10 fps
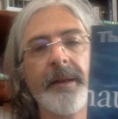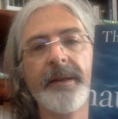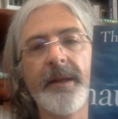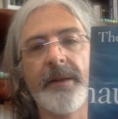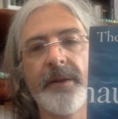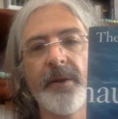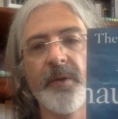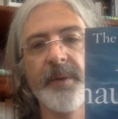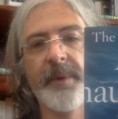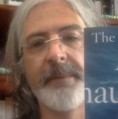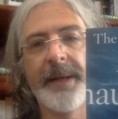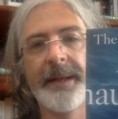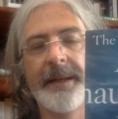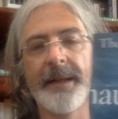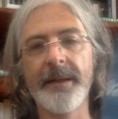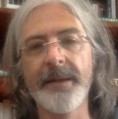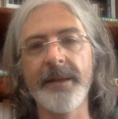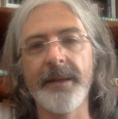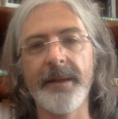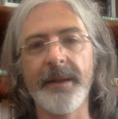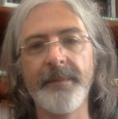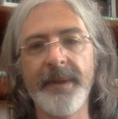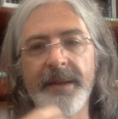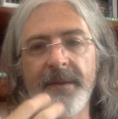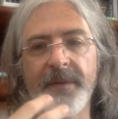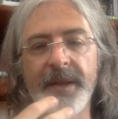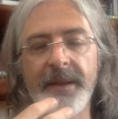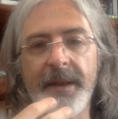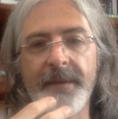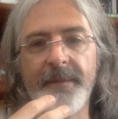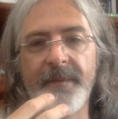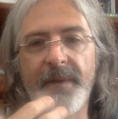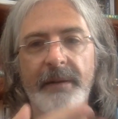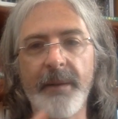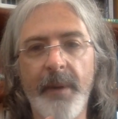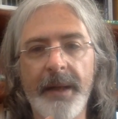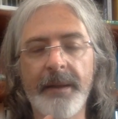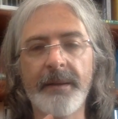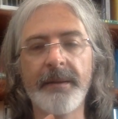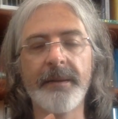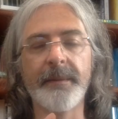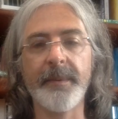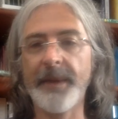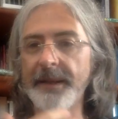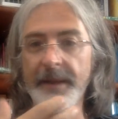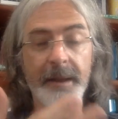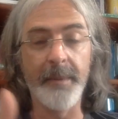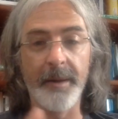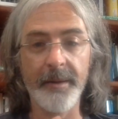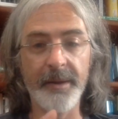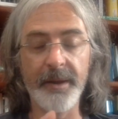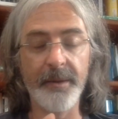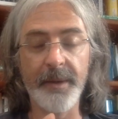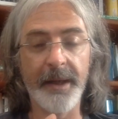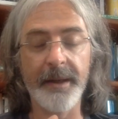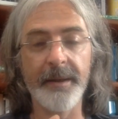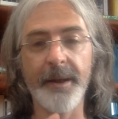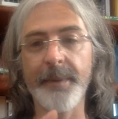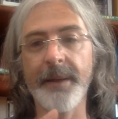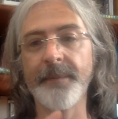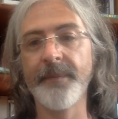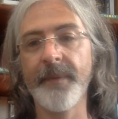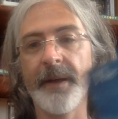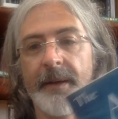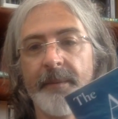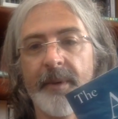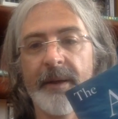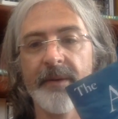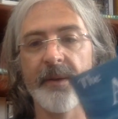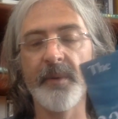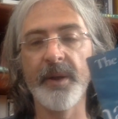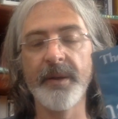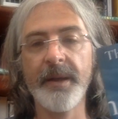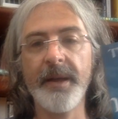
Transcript: The Argonauts by Maggie Nelson. This is obviously done very well. It has done in America and the UK. I don't know about where else in the world.